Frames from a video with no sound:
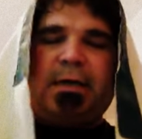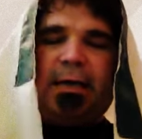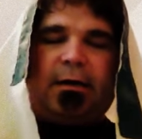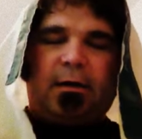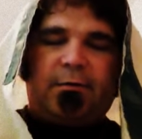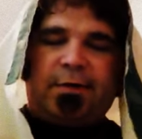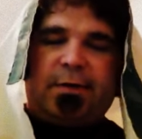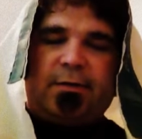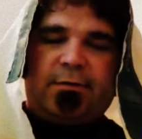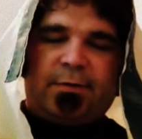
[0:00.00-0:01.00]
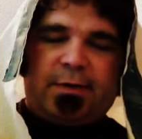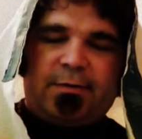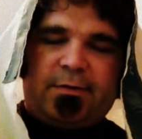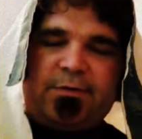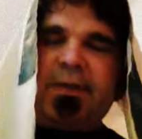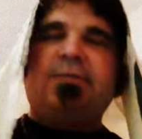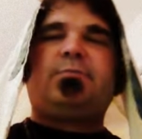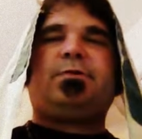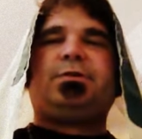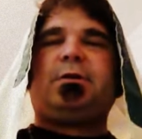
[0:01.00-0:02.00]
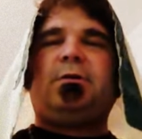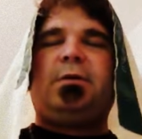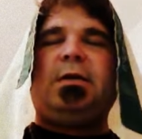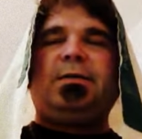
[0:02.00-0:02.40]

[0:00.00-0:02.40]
and all the things were shown.